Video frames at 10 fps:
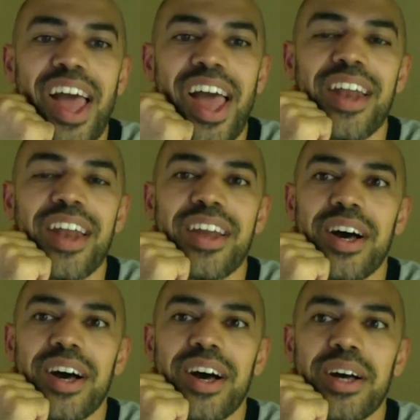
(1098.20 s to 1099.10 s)
And
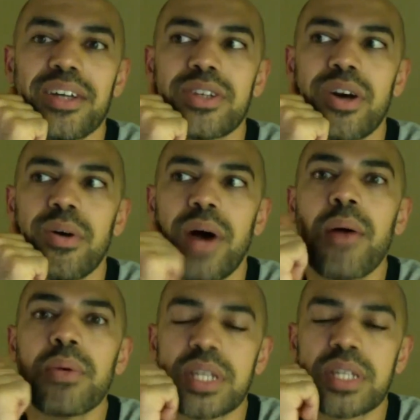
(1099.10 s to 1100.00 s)
so I
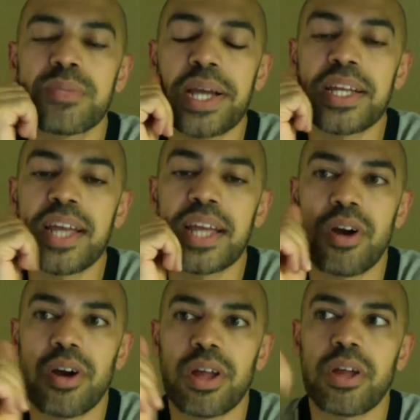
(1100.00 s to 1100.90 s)
was expecting a dark,